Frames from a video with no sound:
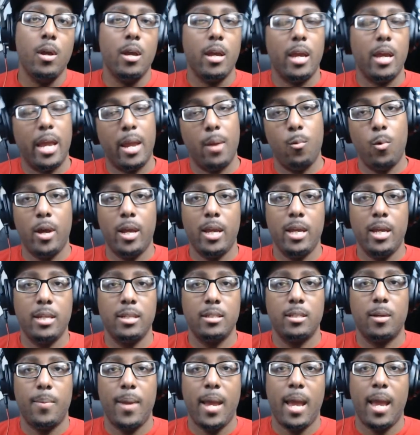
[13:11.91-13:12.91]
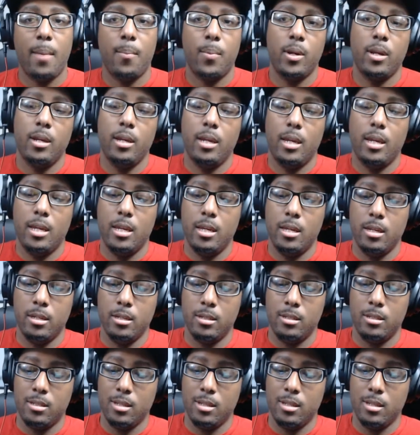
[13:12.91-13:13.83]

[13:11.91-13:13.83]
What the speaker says: And what ends up happening is,